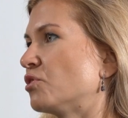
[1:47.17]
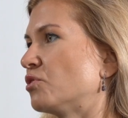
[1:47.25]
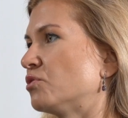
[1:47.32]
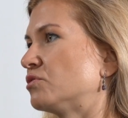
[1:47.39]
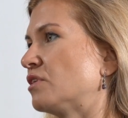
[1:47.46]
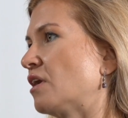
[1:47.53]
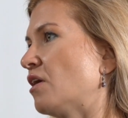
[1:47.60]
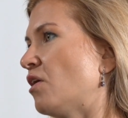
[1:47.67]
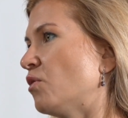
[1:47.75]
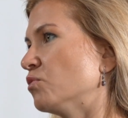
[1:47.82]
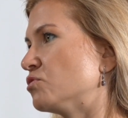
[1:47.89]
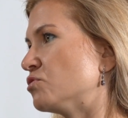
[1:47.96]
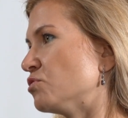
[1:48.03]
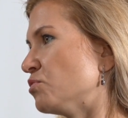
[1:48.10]
not
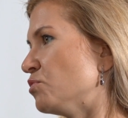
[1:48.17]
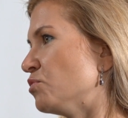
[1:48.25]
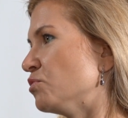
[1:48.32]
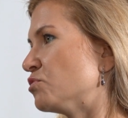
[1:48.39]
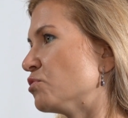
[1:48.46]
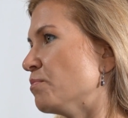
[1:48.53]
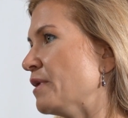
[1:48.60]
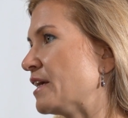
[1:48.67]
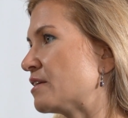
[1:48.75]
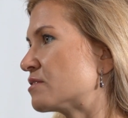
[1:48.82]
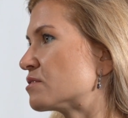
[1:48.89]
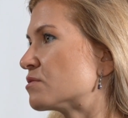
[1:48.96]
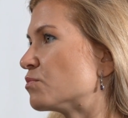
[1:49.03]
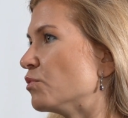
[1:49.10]
allowed to
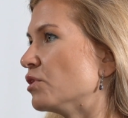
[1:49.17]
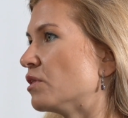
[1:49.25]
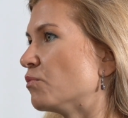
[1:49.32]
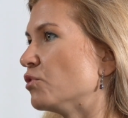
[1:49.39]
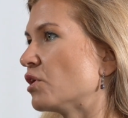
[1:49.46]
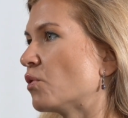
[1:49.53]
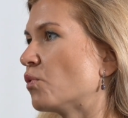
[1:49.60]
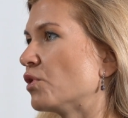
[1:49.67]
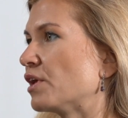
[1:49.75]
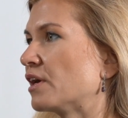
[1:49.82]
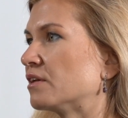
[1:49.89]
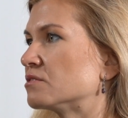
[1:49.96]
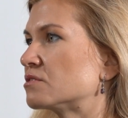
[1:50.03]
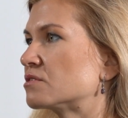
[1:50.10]
mix with the
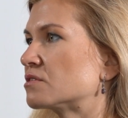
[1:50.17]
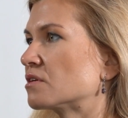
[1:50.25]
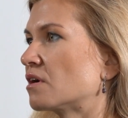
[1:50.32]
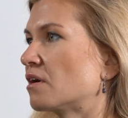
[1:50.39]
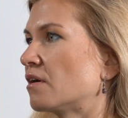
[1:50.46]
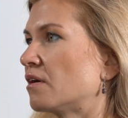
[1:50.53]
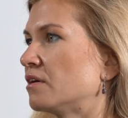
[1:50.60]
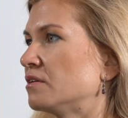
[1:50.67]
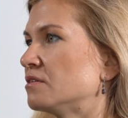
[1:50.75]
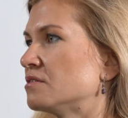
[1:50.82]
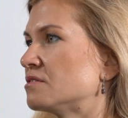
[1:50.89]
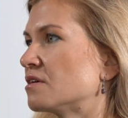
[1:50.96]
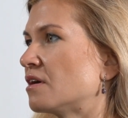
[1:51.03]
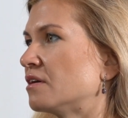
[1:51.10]
audience,
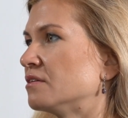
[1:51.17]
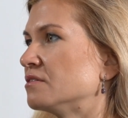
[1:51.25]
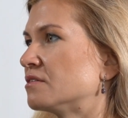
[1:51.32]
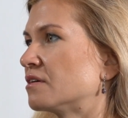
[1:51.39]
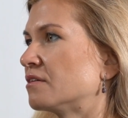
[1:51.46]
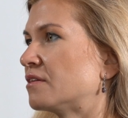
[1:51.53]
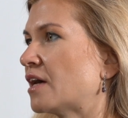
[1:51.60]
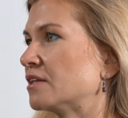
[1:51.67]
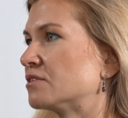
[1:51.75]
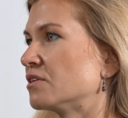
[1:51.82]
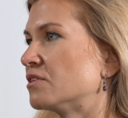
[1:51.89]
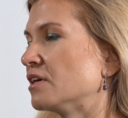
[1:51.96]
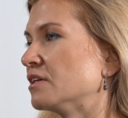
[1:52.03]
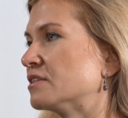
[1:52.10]
and that I
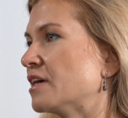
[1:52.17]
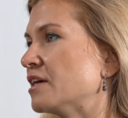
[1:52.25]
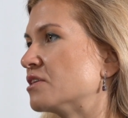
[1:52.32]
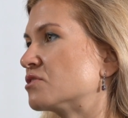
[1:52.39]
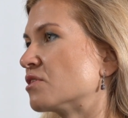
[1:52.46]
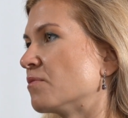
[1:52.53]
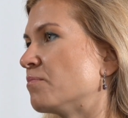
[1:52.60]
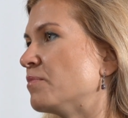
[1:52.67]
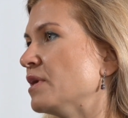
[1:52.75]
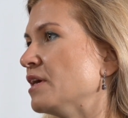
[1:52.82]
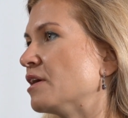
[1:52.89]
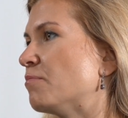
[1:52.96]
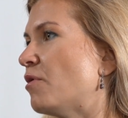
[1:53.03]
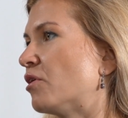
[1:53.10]
think takes a
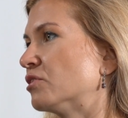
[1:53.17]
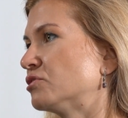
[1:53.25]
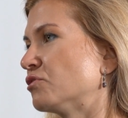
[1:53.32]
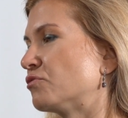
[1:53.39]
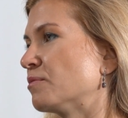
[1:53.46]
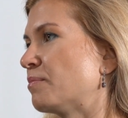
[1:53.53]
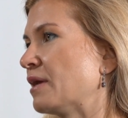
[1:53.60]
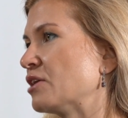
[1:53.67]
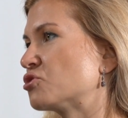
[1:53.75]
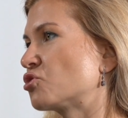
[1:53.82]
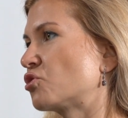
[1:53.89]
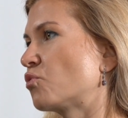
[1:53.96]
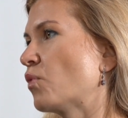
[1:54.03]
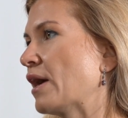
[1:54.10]
big part of the
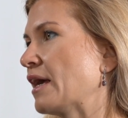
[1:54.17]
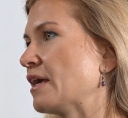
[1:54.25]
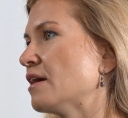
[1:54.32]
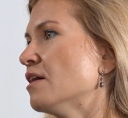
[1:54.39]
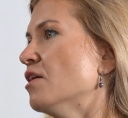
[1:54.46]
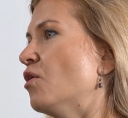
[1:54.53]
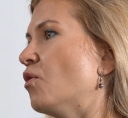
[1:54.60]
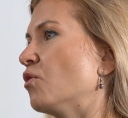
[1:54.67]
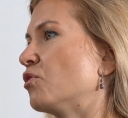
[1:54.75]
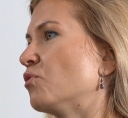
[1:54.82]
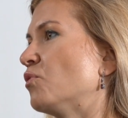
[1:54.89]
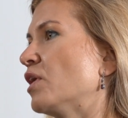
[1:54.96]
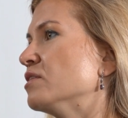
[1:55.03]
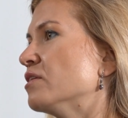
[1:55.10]
pleasure away,
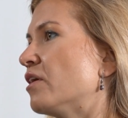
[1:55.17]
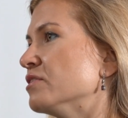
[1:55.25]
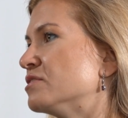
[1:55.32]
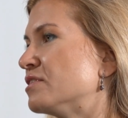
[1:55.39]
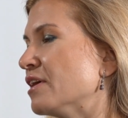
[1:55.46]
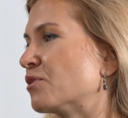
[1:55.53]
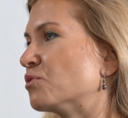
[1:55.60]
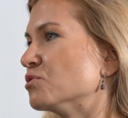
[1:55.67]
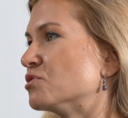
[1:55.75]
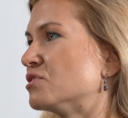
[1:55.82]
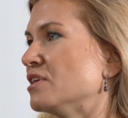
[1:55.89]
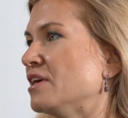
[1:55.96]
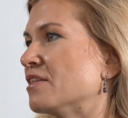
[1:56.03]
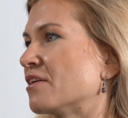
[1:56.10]
although I still could
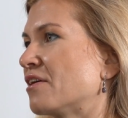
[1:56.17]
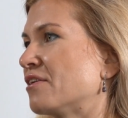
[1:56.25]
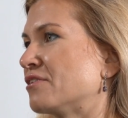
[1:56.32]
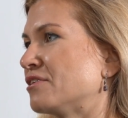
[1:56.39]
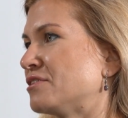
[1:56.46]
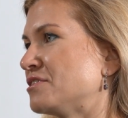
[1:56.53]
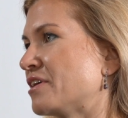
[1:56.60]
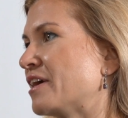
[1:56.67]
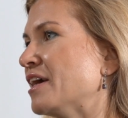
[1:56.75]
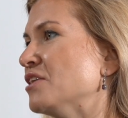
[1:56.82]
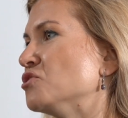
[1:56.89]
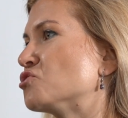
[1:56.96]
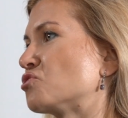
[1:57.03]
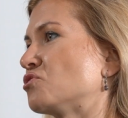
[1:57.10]
see the
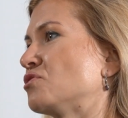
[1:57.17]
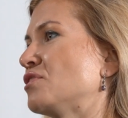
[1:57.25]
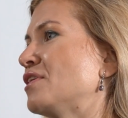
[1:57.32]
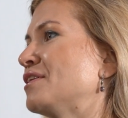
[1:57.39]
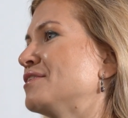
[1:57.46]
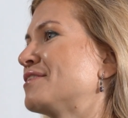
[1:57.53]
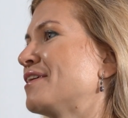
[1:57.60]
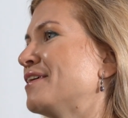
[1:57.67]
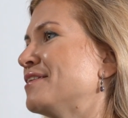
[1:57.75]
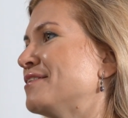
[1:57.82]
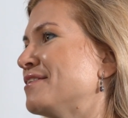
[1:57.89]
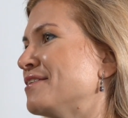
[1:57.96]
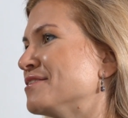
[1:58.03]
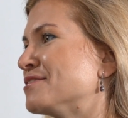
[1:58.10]
dedication
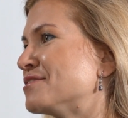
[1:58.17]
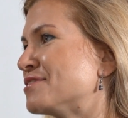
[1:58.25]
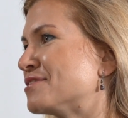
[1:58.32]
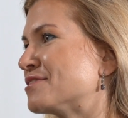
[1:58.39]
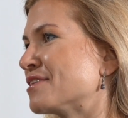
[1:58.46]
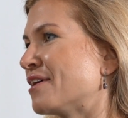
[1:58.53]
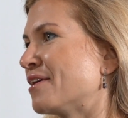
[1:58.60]
and this